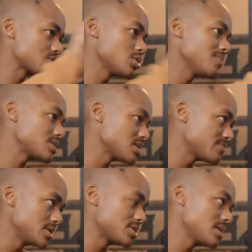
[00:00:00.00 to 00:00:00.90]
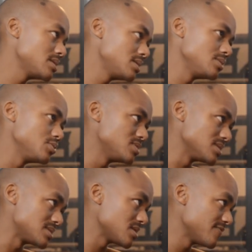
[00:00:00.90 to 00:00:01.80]
so much has been traded in goods
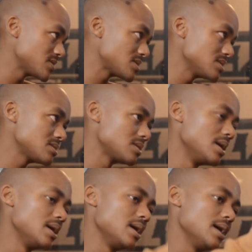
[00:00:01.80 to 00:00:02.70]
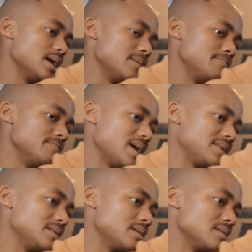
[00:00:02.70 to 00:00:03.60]
and services um,
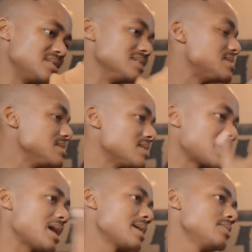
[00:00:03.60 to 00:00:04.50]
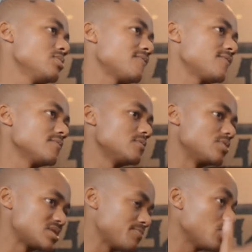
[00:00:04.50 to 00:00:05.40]
and this is the kind of
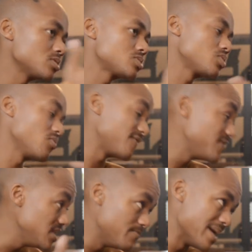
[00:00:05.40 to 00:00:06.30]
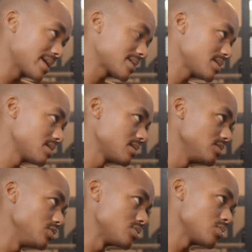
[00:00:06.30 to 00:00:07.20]
response or feedback
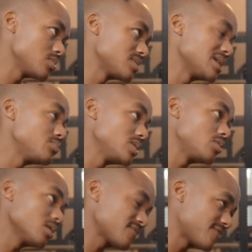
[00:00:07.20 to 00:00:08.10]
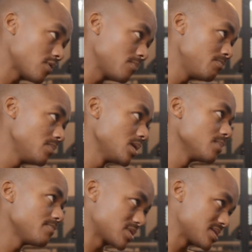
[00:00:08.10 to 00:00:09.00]
you know that we got from
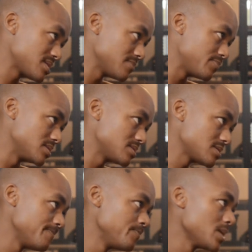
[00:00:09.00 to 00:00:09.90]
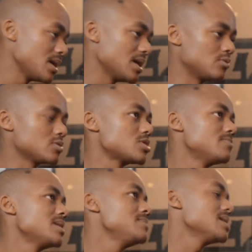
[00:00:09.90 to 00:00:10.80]
participants and also
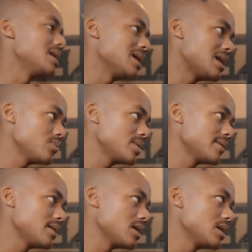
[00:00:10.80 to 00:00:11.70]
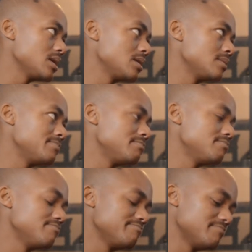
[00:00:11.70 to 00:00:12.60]
maybe allowing
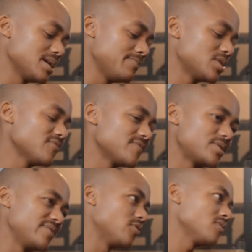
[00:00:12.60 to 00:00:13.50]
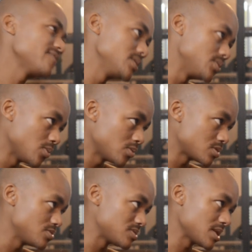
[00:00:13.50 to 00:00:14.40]
um, a bit of a revolving door
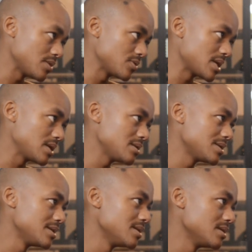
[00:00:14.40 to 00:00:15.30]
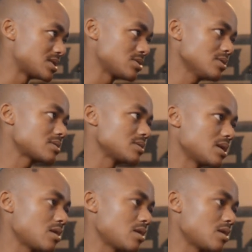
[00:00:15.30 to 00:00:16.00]
to say okay it's not a